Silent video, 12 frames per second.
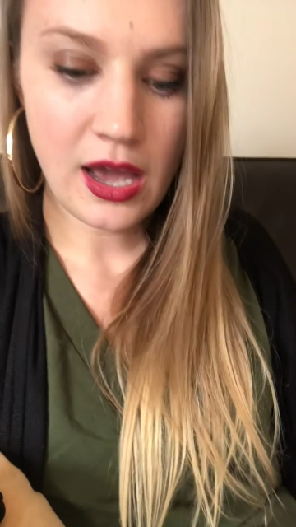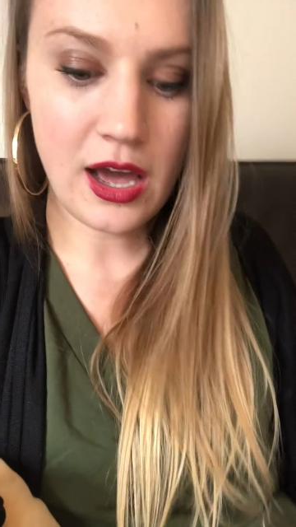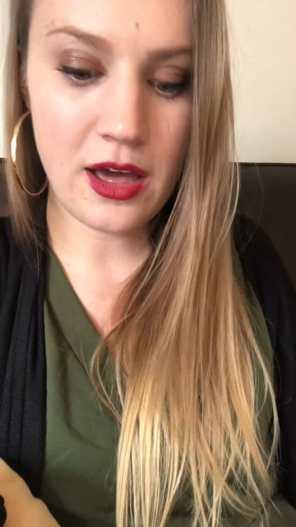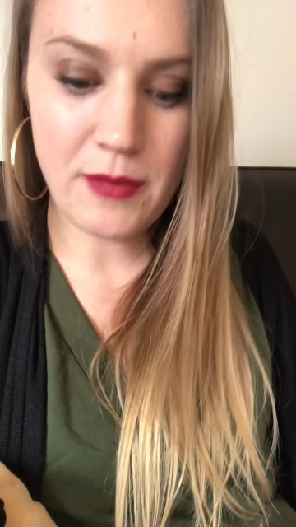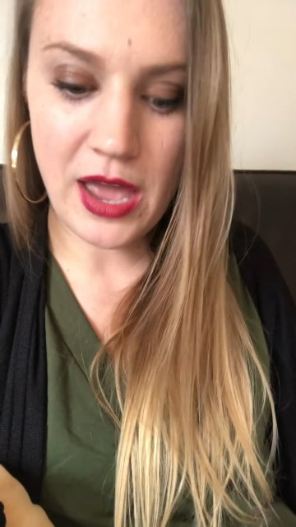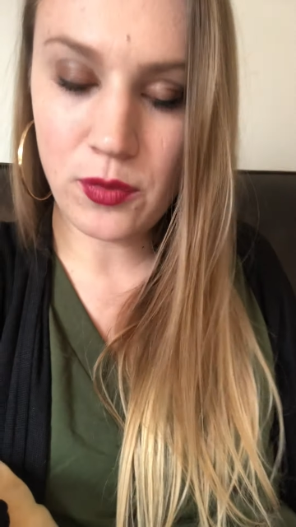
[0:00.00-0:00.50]

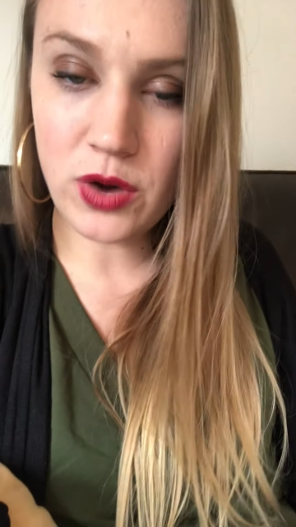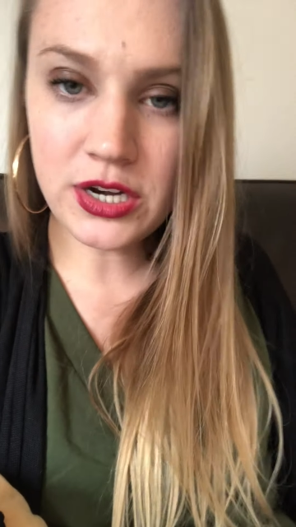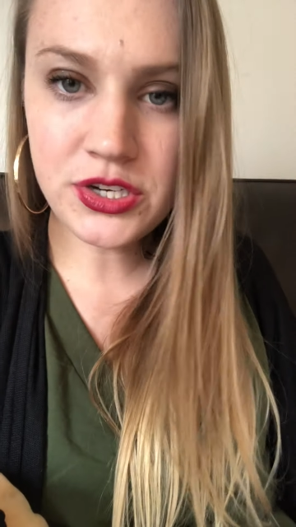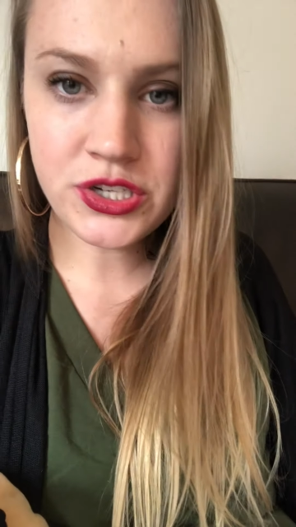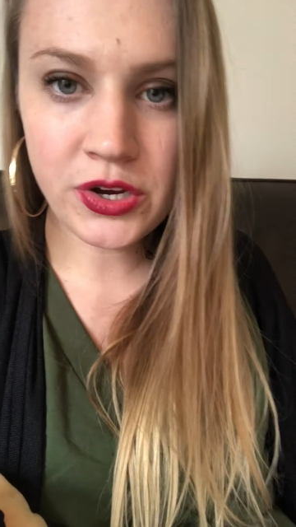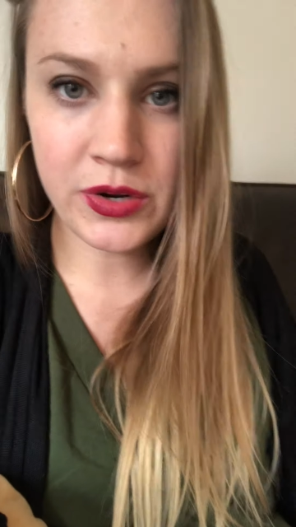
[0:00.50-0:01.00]
I
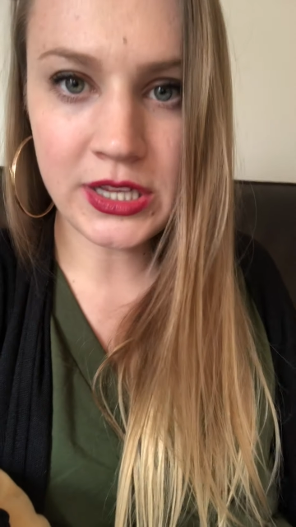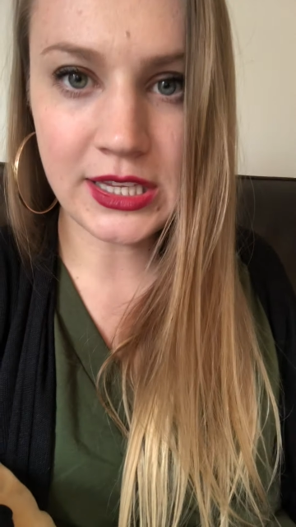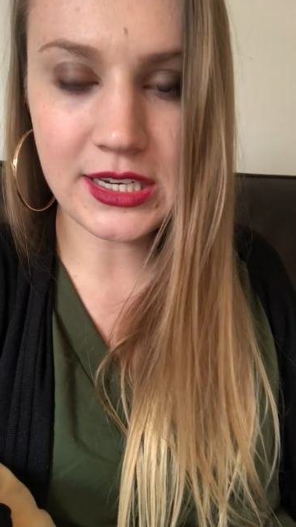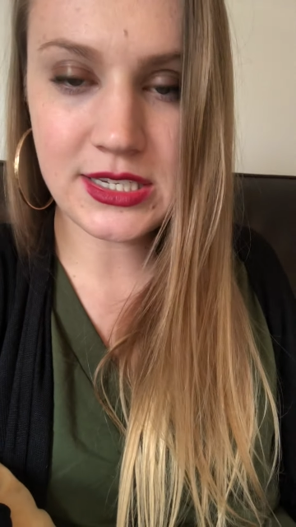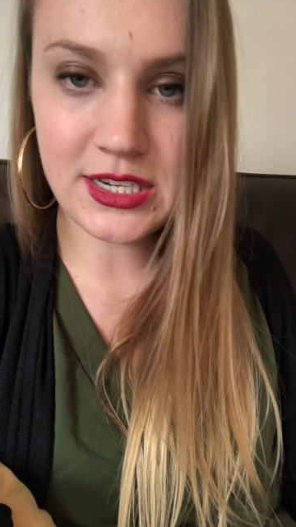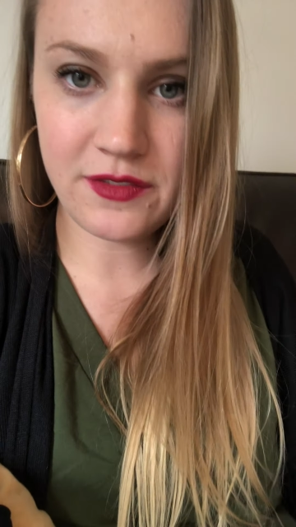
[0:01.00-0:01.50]
want to show you a
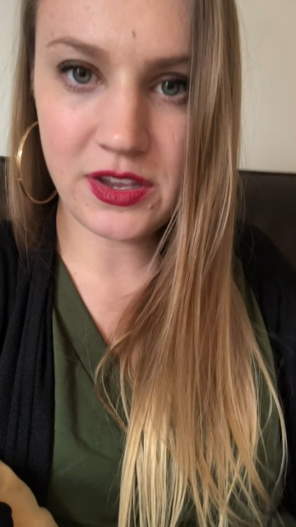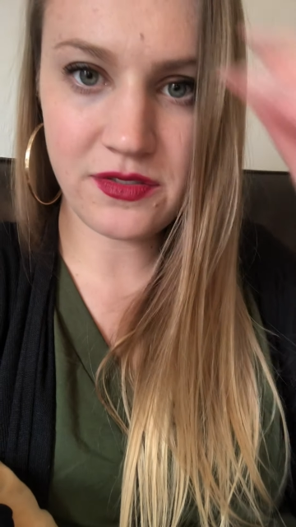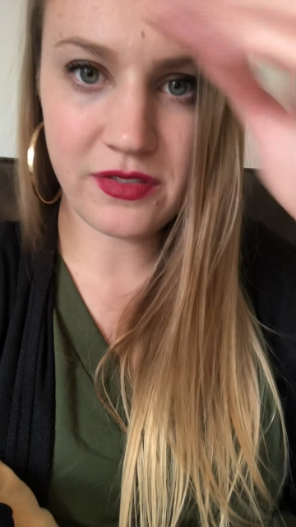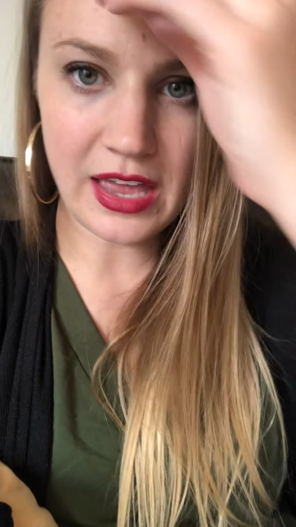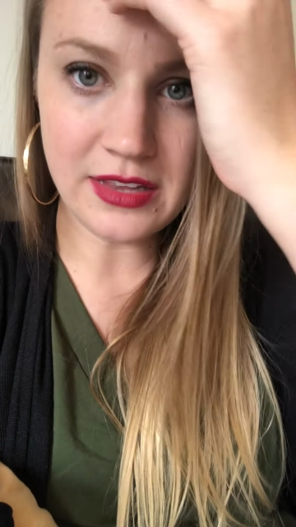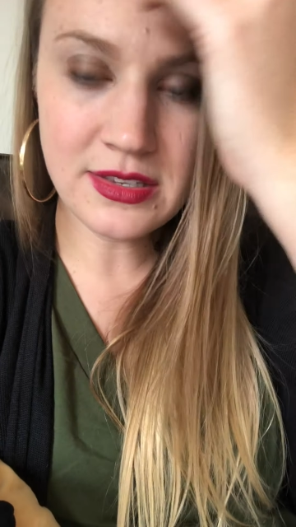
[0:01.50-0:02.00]
list of
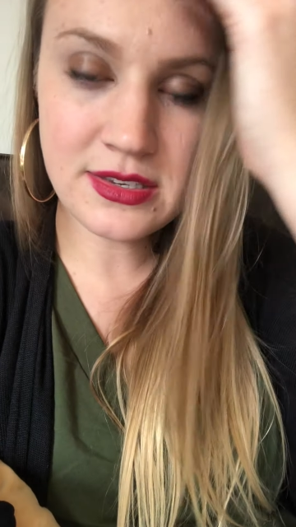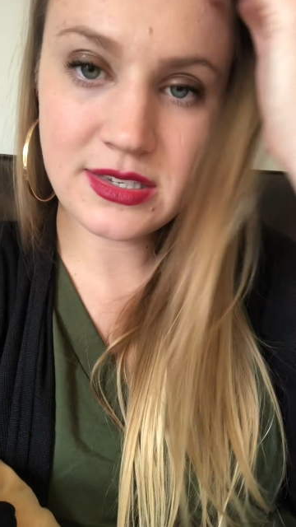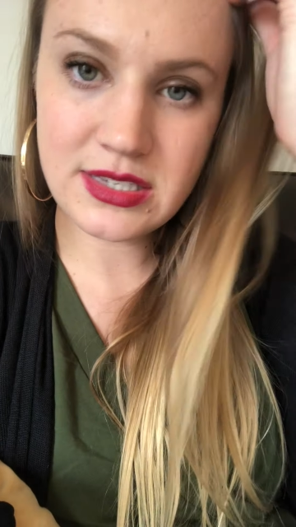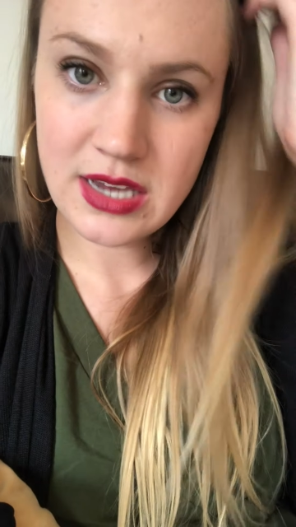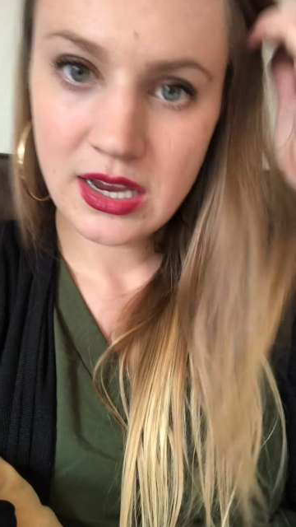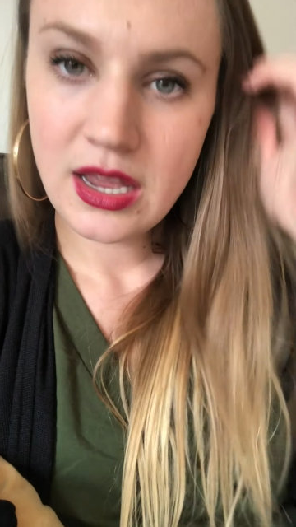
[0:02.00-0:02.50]

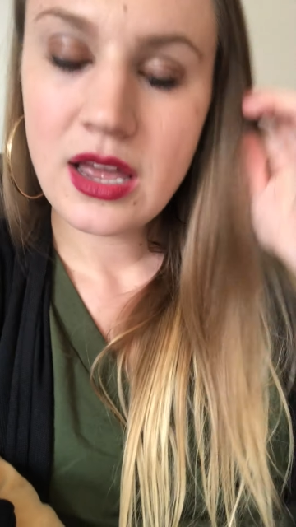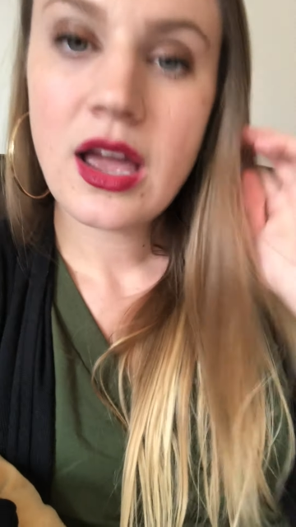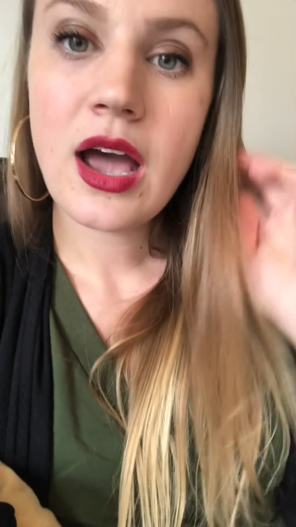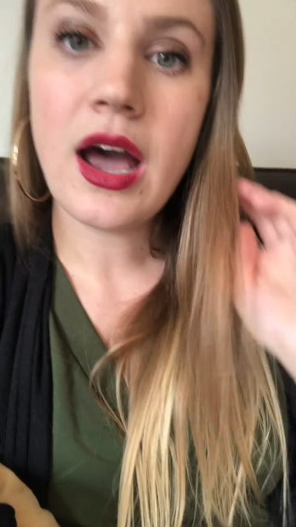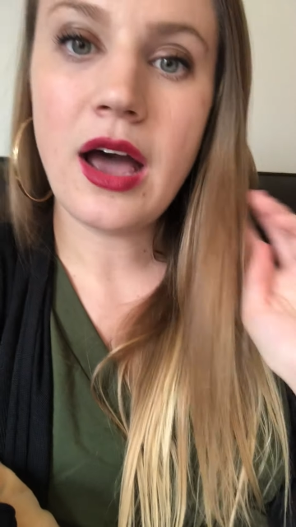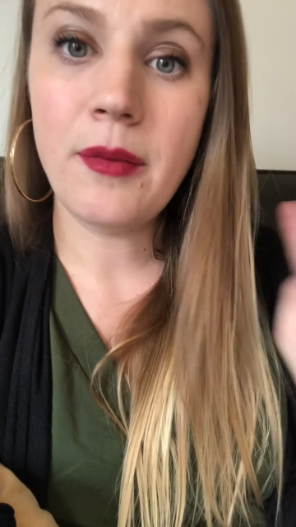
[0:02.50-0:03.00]
events.
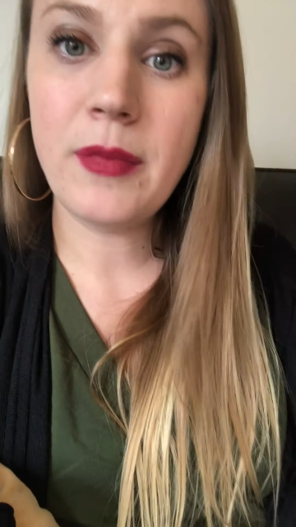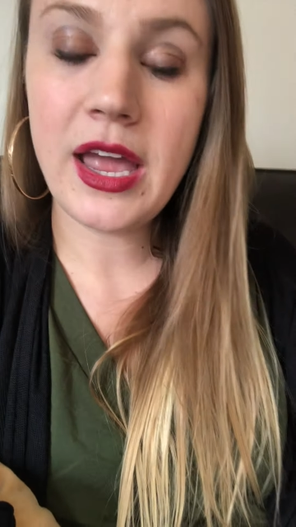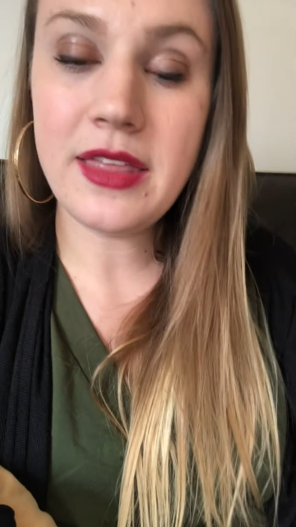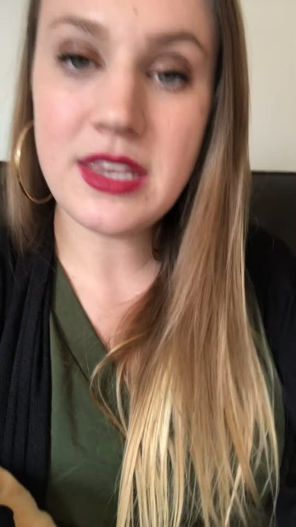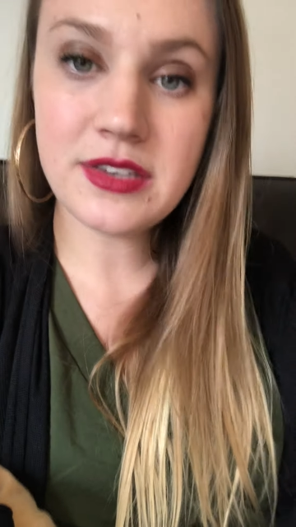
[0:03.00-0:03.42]
And